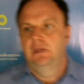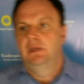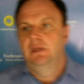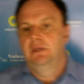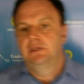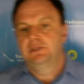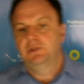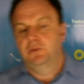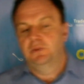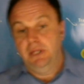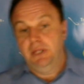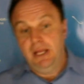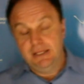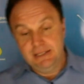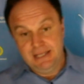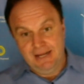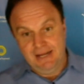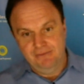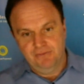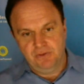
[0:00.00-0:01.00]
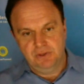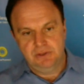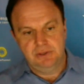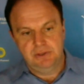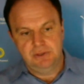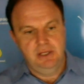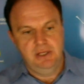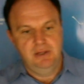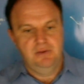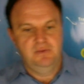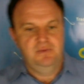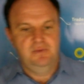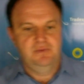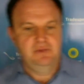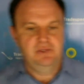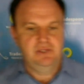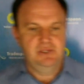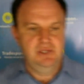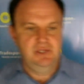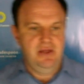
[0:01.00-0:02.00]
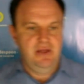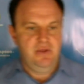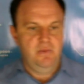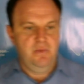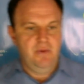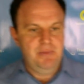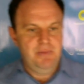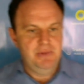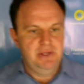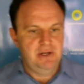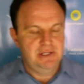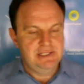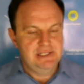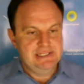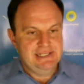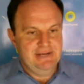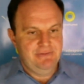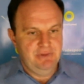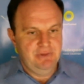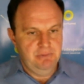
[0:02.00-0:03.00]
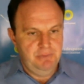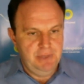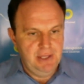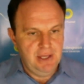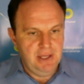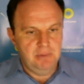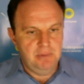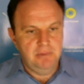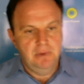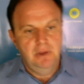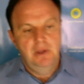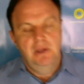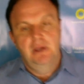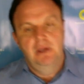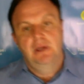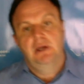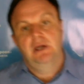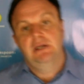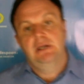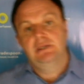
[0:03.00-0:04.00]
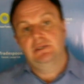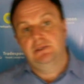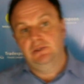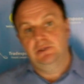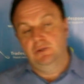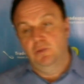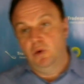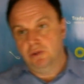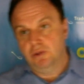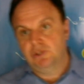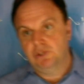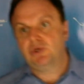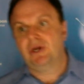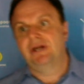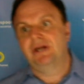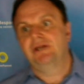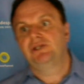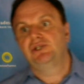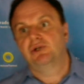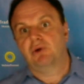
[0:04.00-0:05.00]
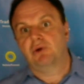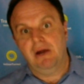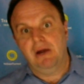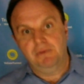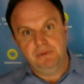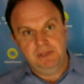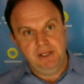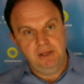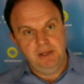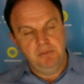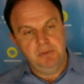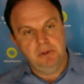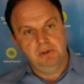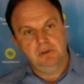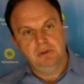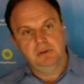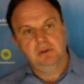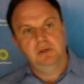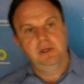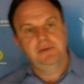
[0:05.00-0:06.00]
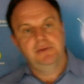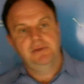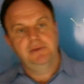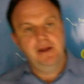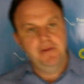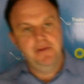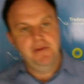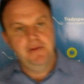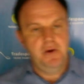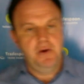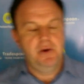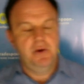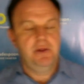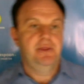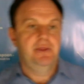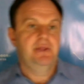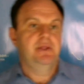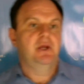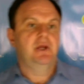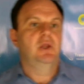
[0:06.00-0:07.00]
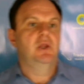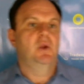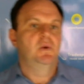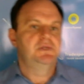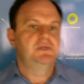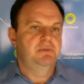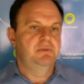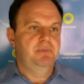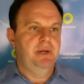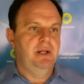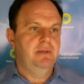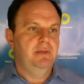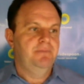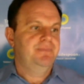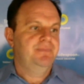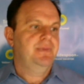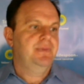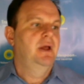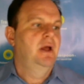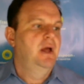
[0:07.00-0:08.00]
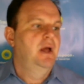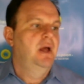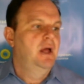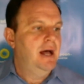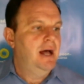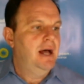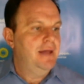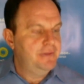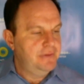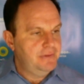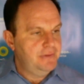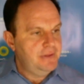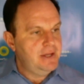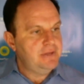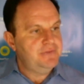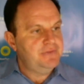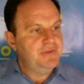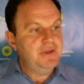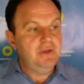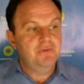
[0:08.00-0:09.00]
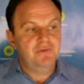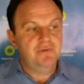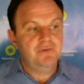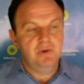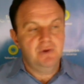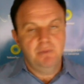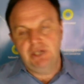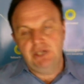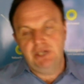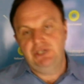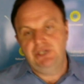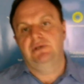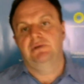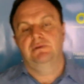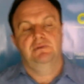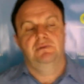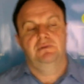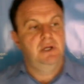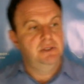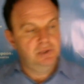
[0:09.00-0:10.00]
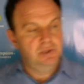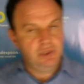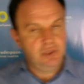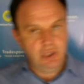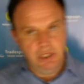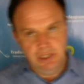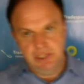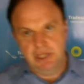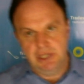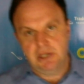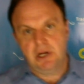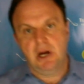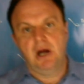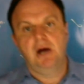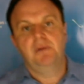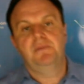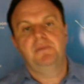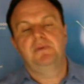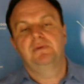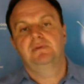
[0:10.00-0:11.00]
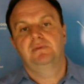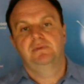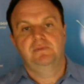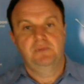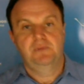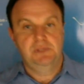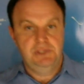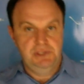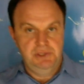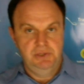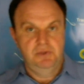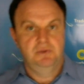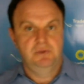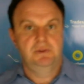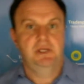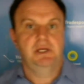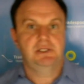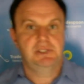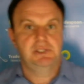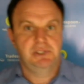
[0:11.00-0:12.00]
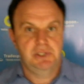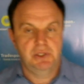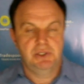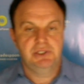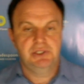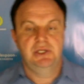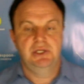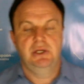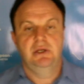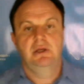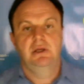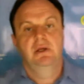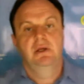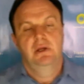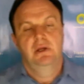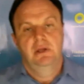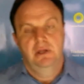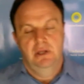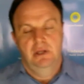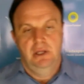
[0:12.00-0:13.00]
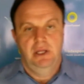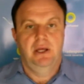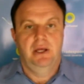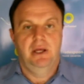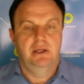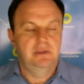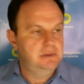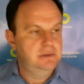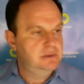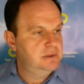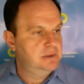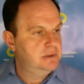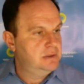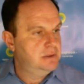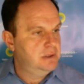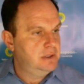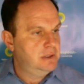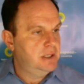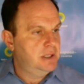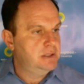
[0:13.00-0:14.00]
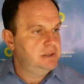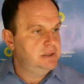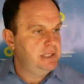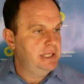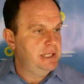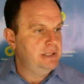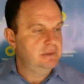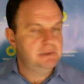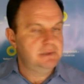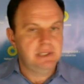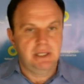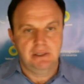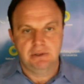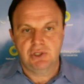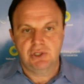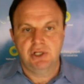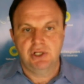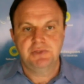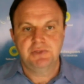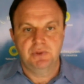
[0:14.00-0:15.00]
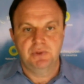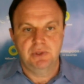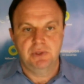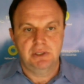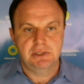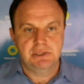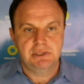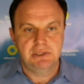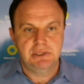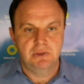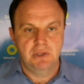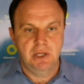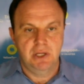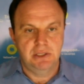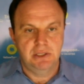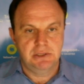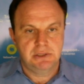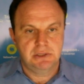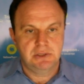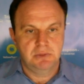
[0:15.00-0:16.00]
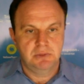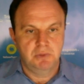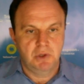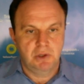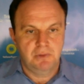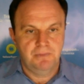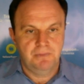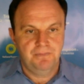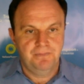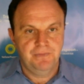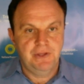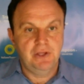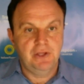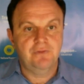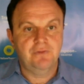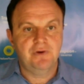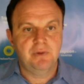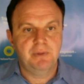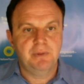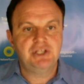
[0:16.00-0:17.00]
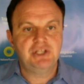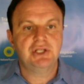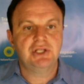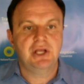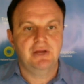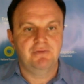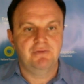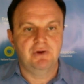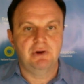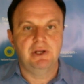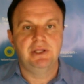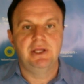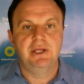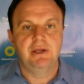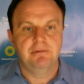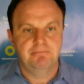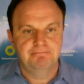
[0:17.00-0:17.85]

So we're not done for today. There's another webinar at 7 p.m. Tomorrow, strategy roundtable at 9:30, and then the closing bell. Other than that, thank you very much. On the Trader Hub, we'll see you next Thursday. And on Yellow Tunnel Tradespoon, I'll see you guys tomorrow. Thank you very much and have a great day.